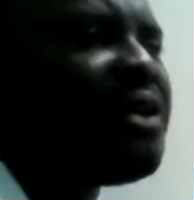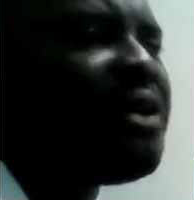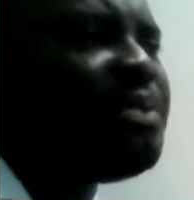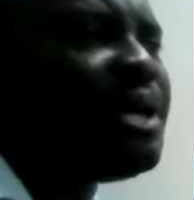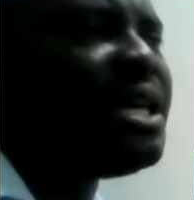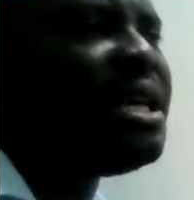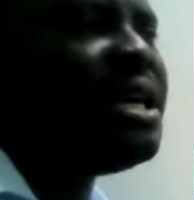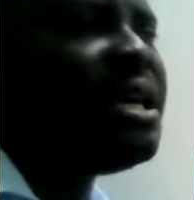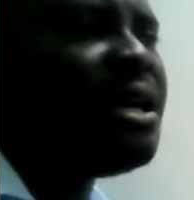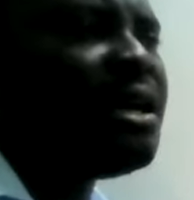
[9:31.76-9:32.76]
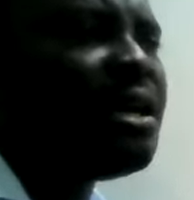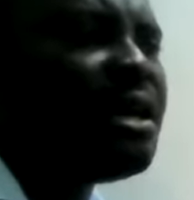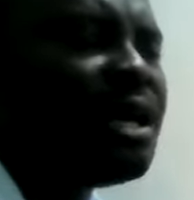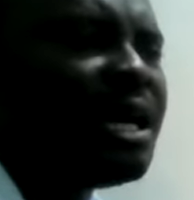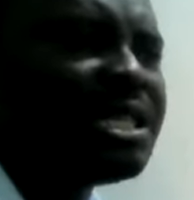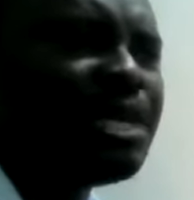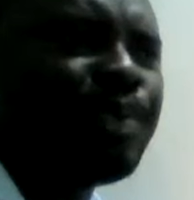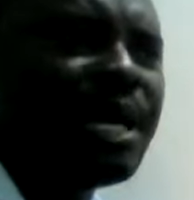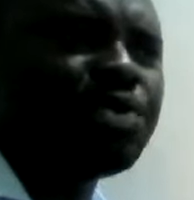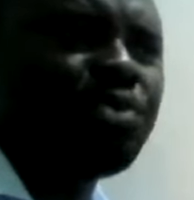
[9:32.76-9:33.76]
yes, rugby. Is it
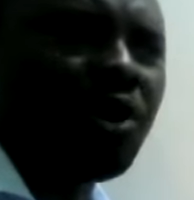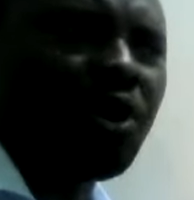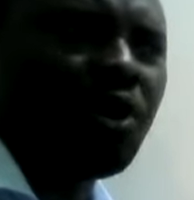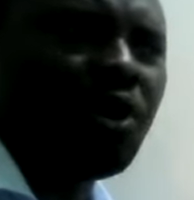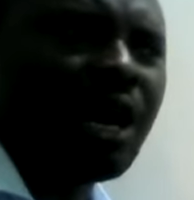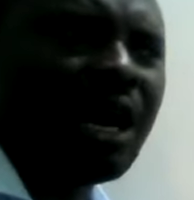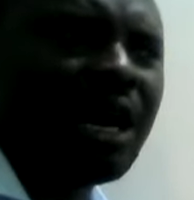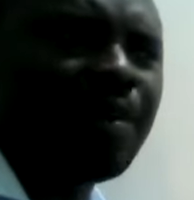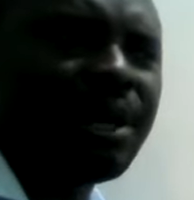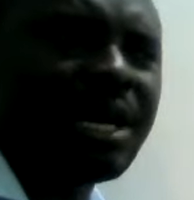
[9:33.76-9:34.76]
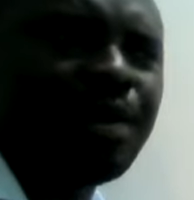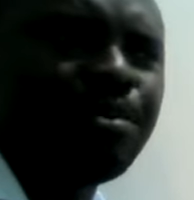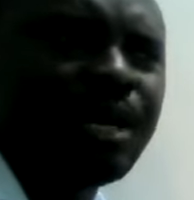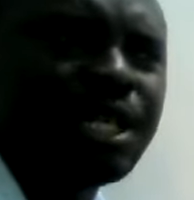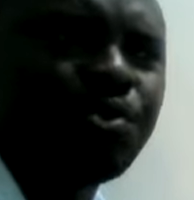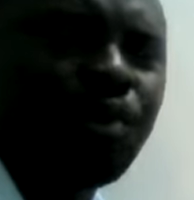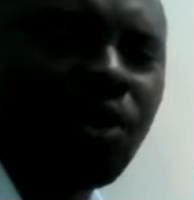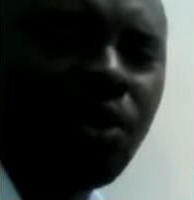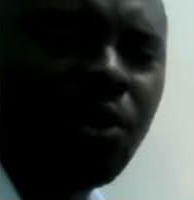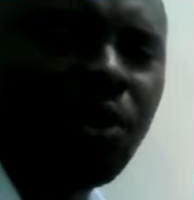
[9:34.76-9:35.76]
baseball? American
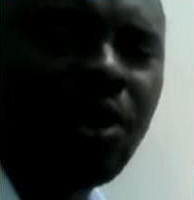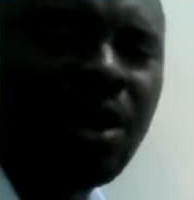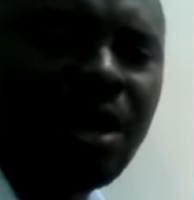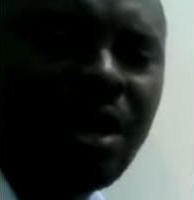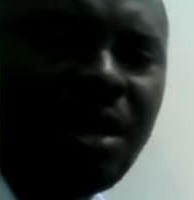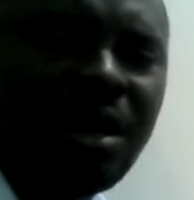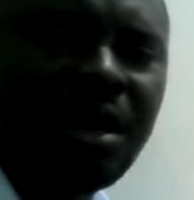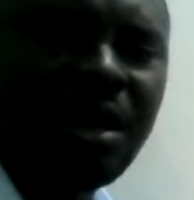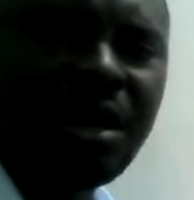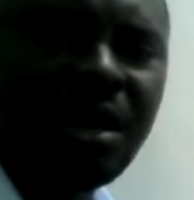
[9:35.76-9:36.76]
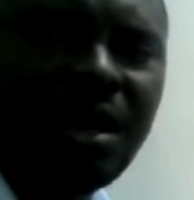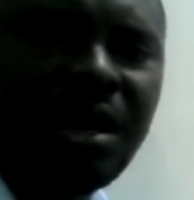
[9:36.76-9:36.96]
baseball? Yes,